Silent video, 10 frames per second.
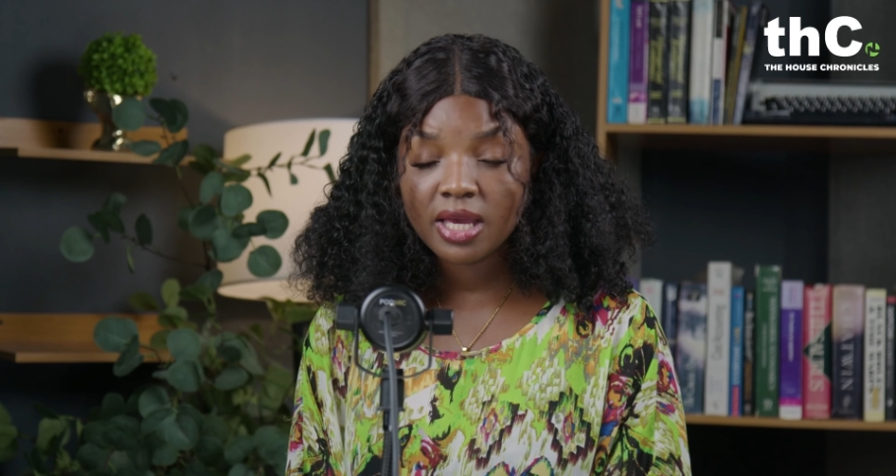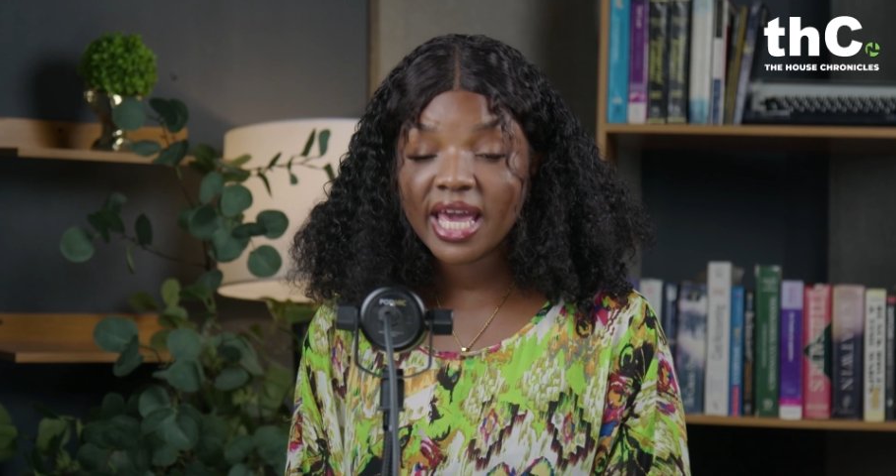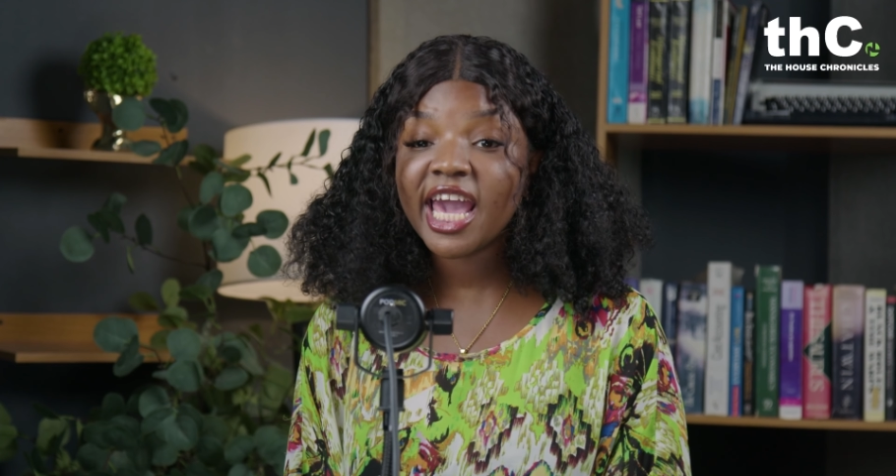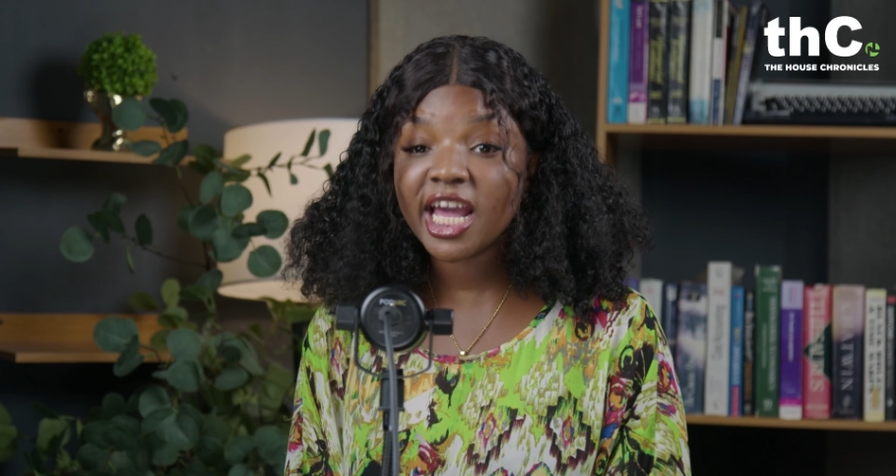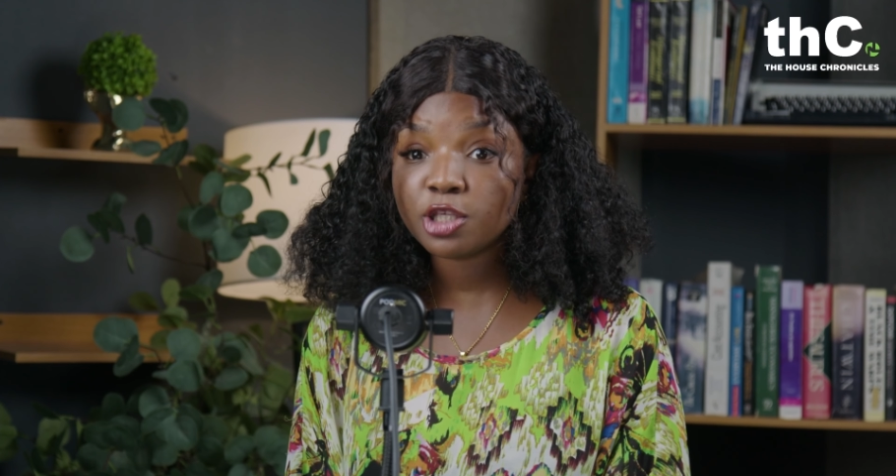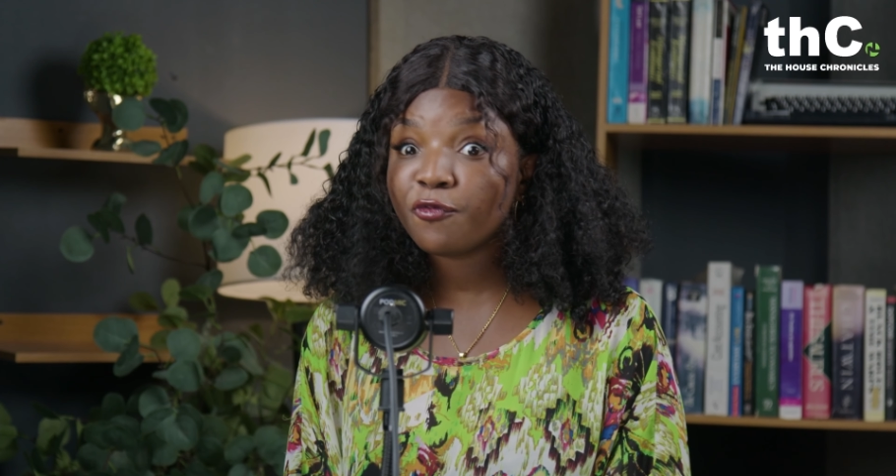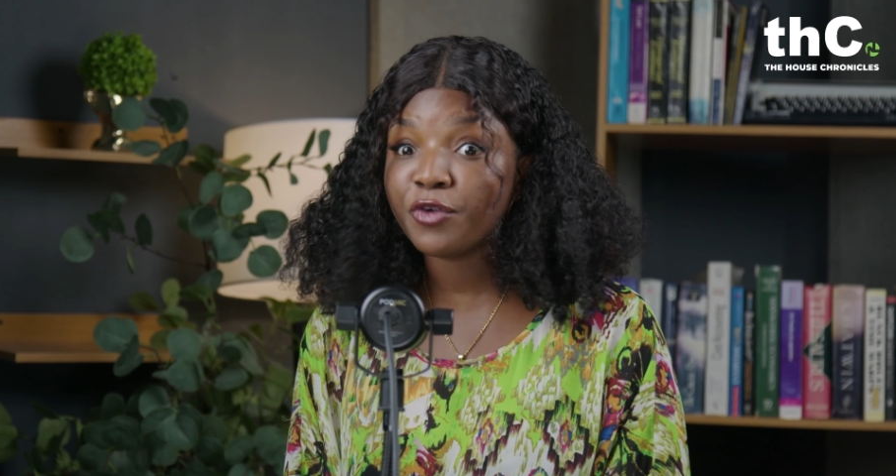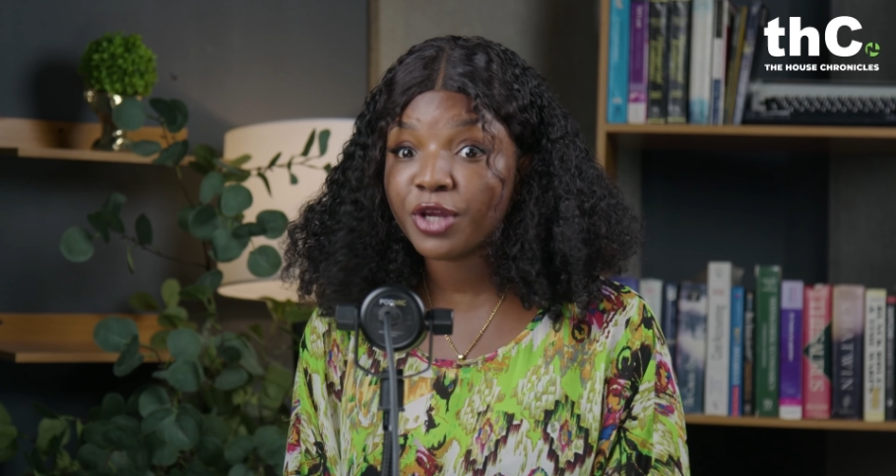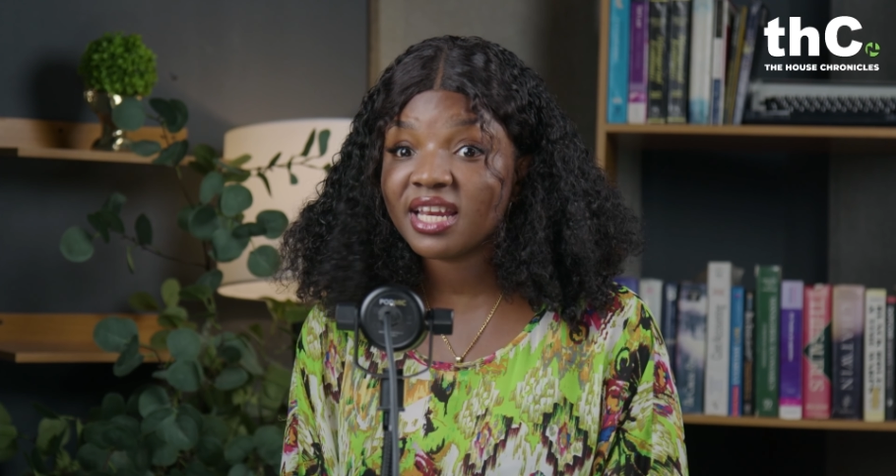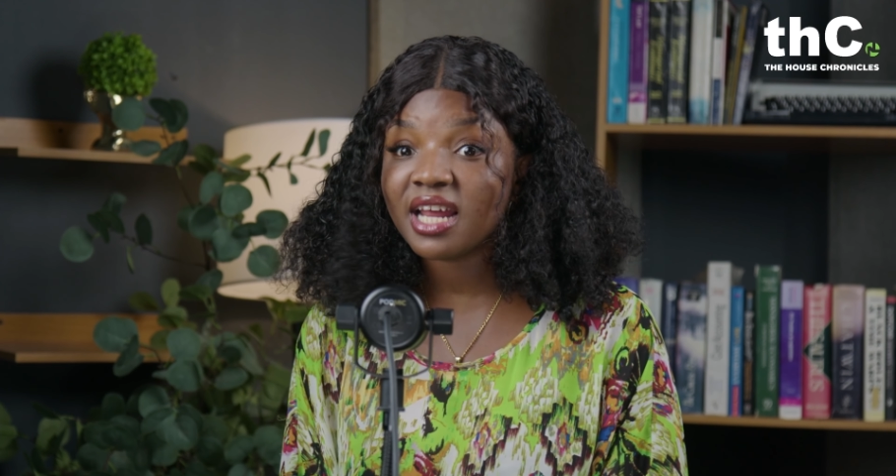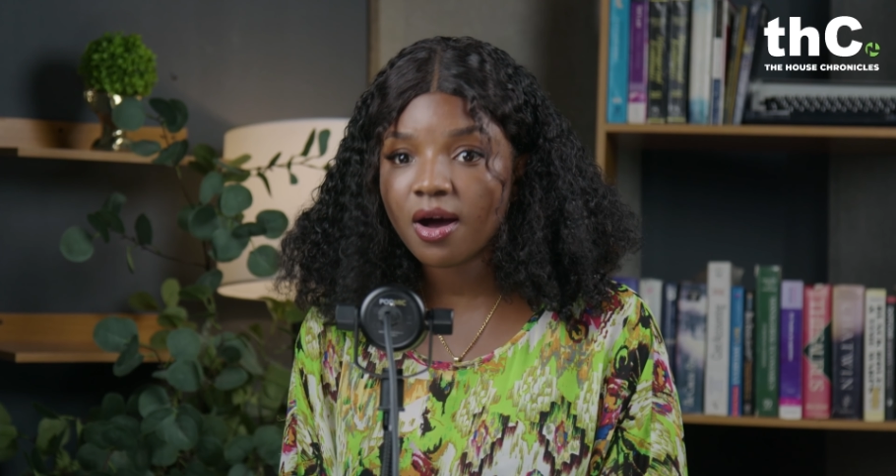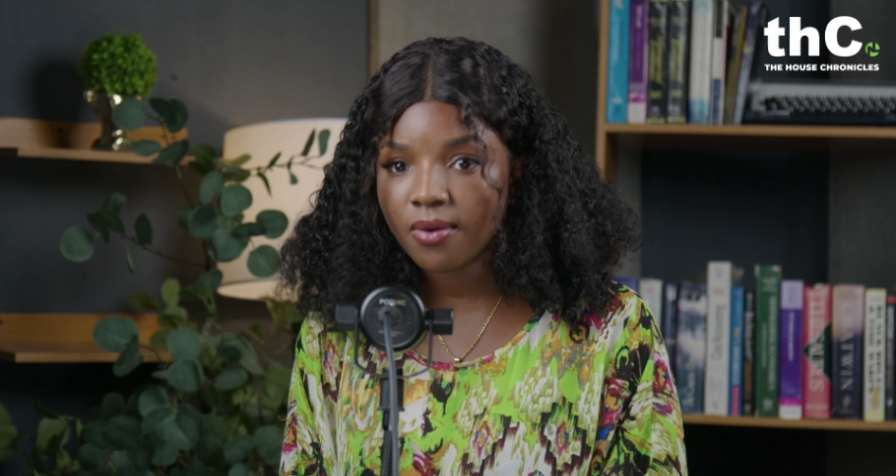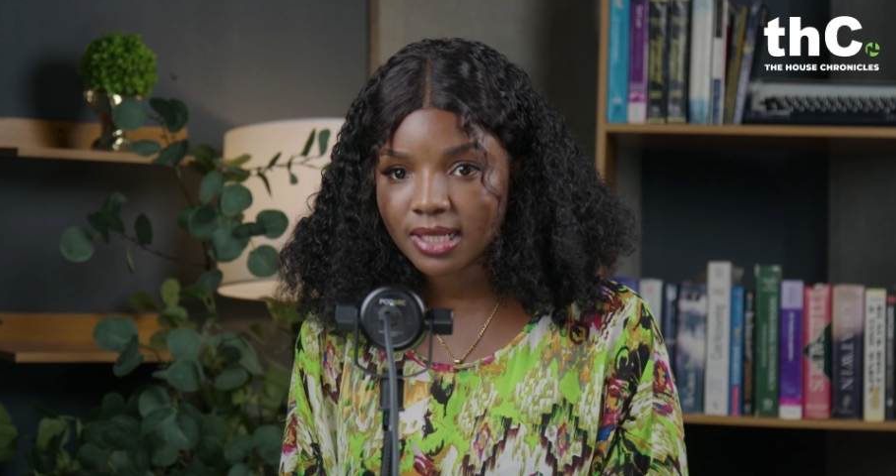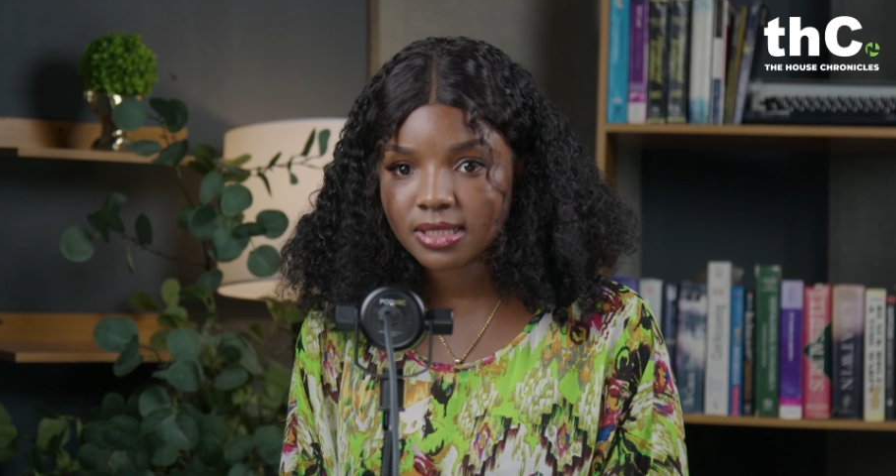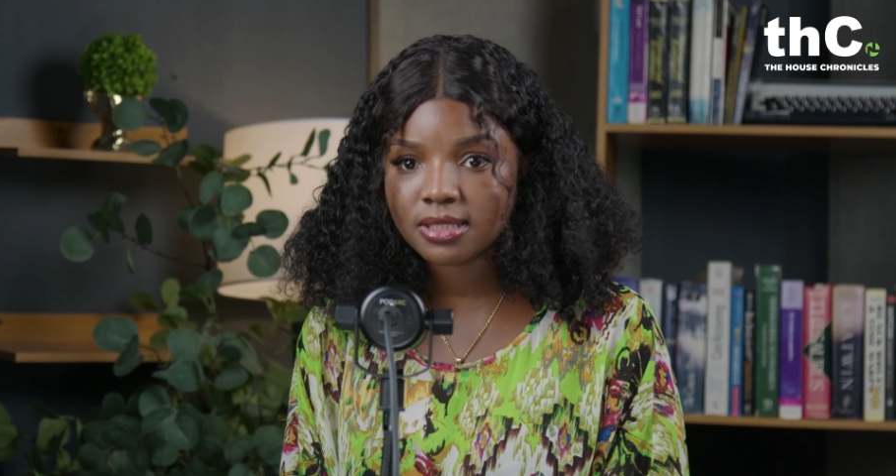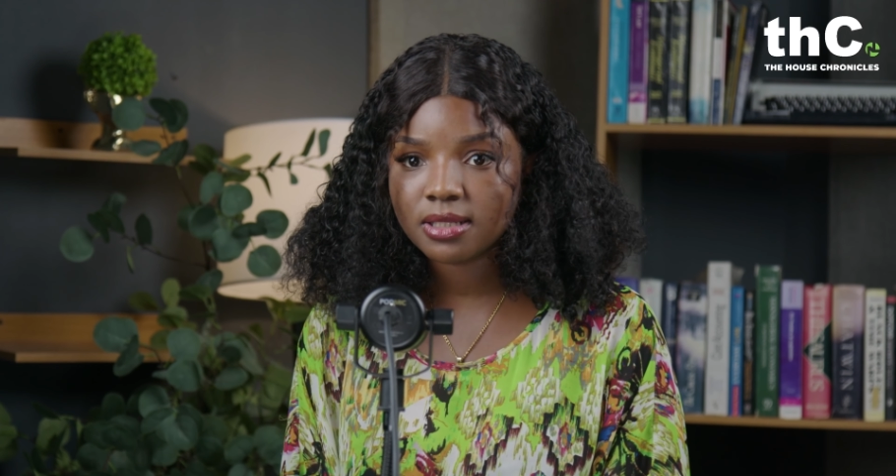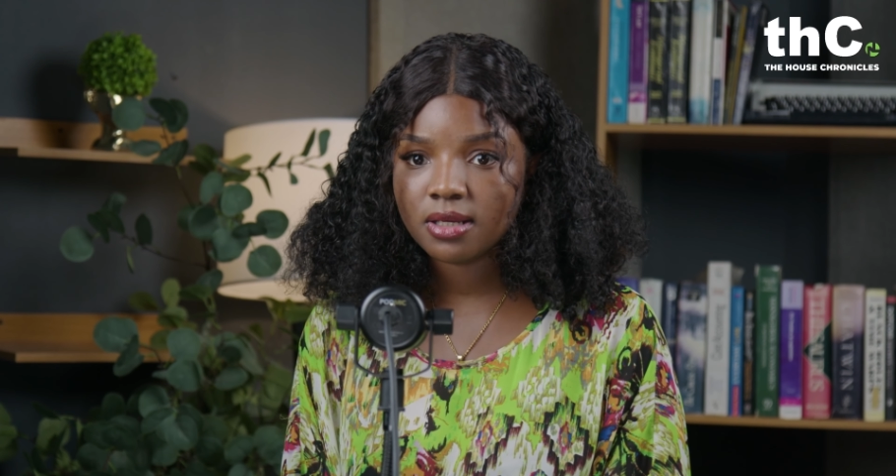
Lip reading: 8 freaking hours.